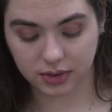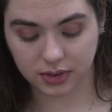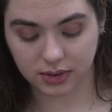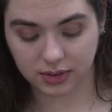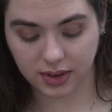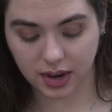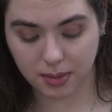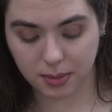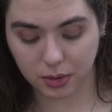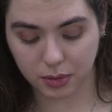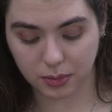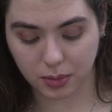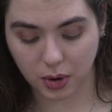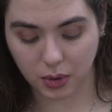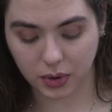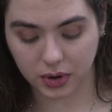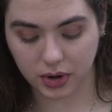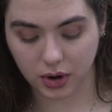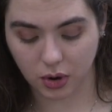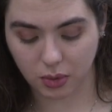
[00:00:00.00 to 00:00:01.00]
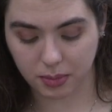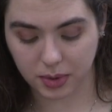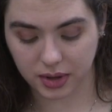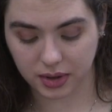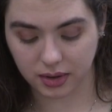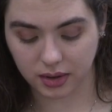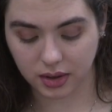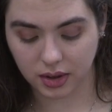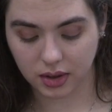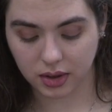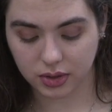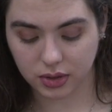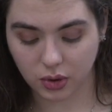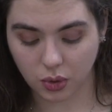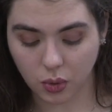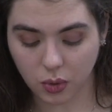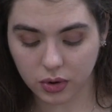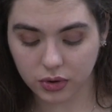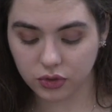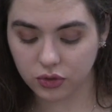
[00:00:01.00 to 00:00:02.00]
the stable broken open, the
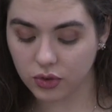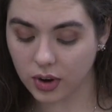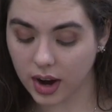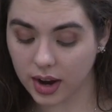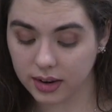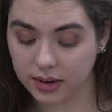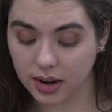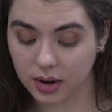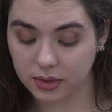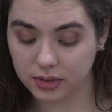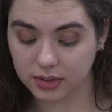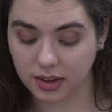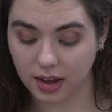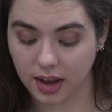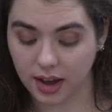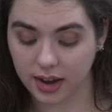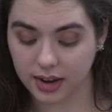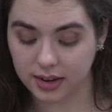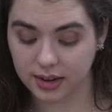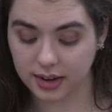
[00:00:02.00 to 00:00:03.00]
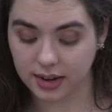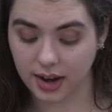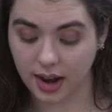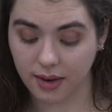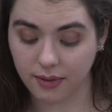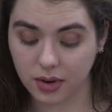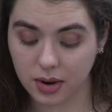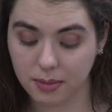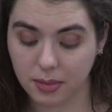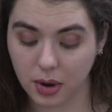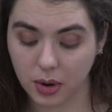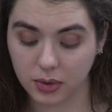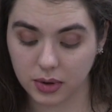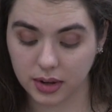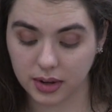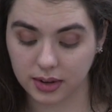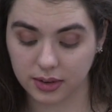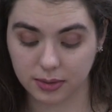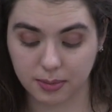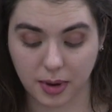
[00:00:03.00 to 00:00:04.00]
horse dragged outside, and every bone
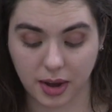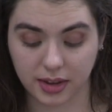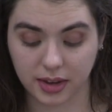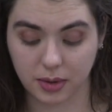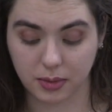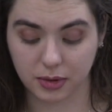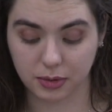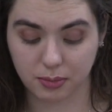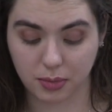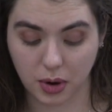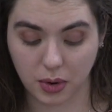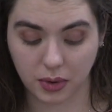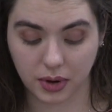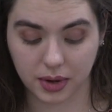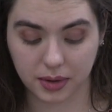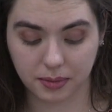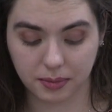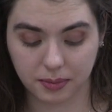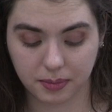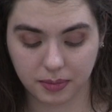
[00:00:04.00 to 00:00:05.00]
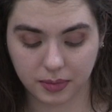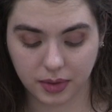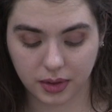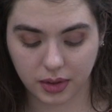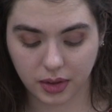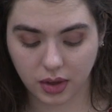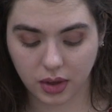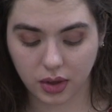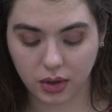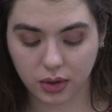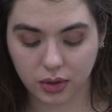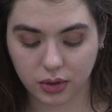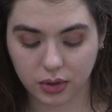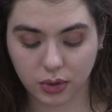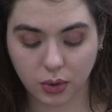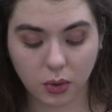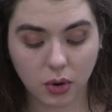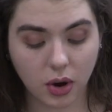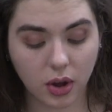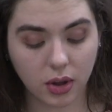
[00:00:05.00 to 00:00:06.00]
in his body was broken.
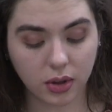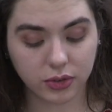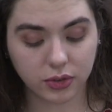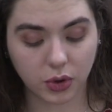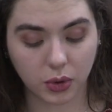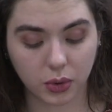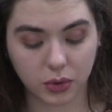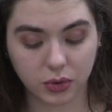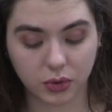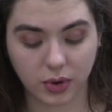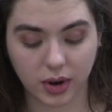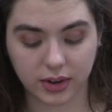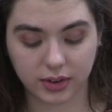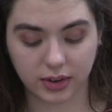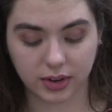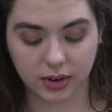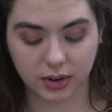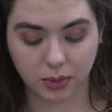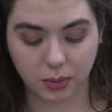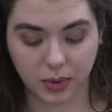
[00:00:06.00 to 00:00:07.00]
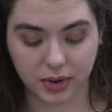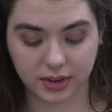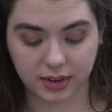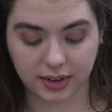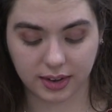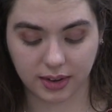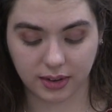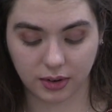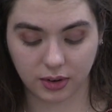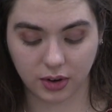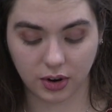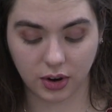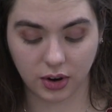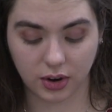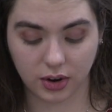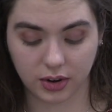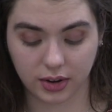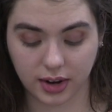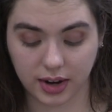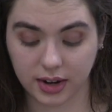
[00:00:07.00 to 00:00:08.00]
Thorhall told Grettir what had
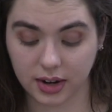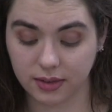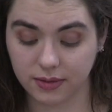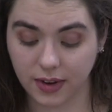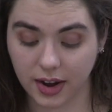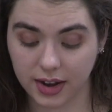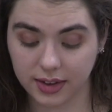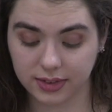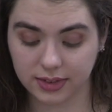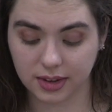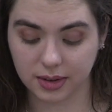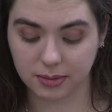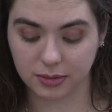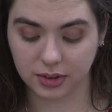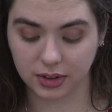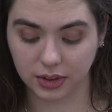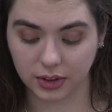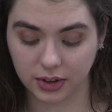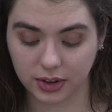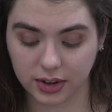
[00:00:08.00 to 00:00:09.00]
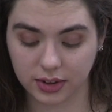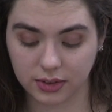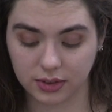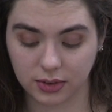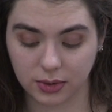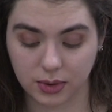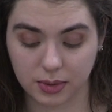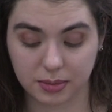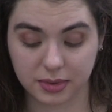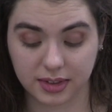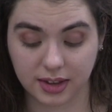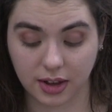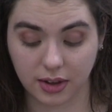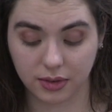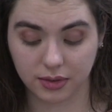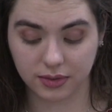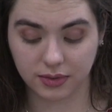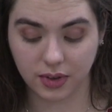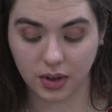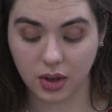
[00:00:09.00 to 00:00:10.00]
occurred and advised him to look to
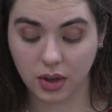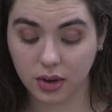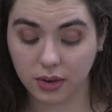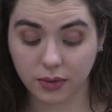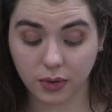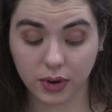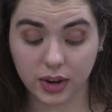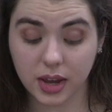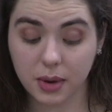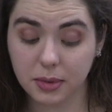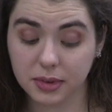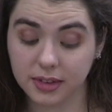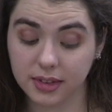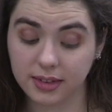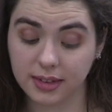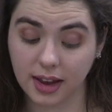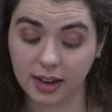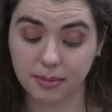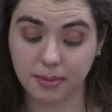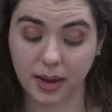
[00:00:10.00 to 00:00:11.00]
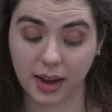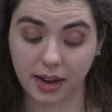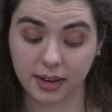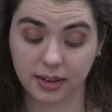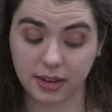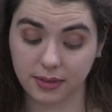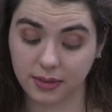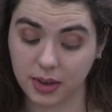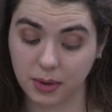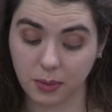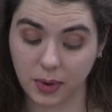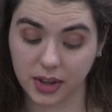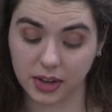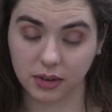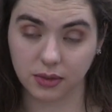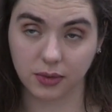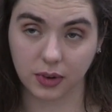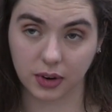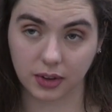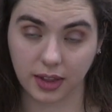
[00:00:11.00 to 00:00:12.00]
himself, for he was a dead man if he
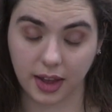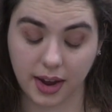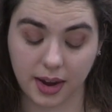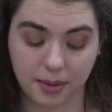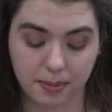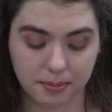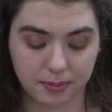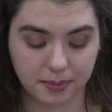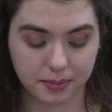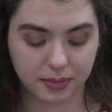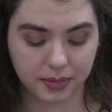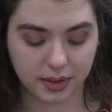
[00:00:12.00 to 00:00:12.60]
waited for Glam.